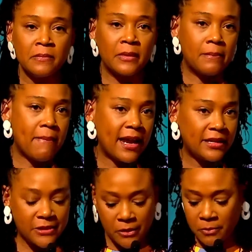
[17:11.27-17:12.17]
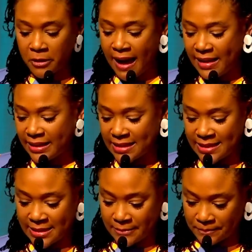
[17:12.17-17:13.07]
Marisol
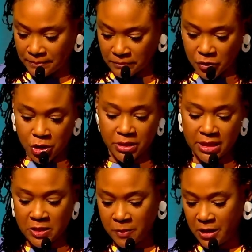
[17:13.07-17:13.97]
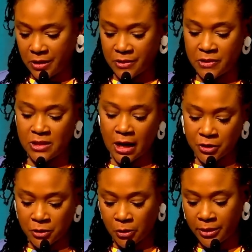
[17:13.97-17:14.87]
Morales, Julia Spears, Dr.
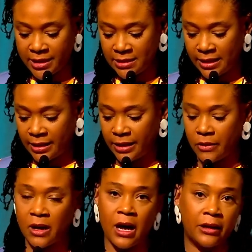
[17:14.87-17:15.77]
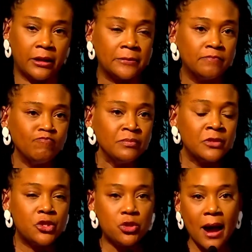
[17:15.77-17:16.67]
Lori DeLaly O'Connor
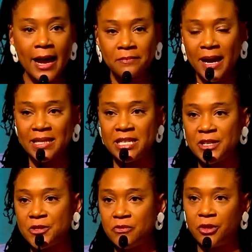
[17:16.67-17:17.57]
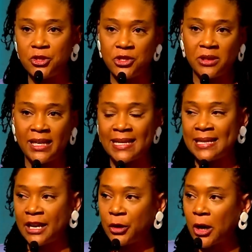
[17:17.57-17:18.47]
dried my tears virtually as I
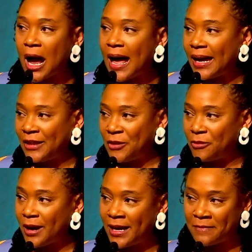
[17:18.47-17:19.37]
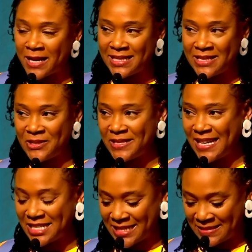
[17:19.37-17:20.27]
cried through writing my
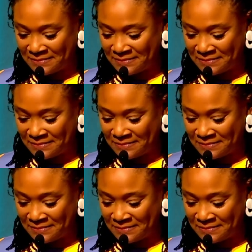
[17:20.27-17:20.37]
dissertation.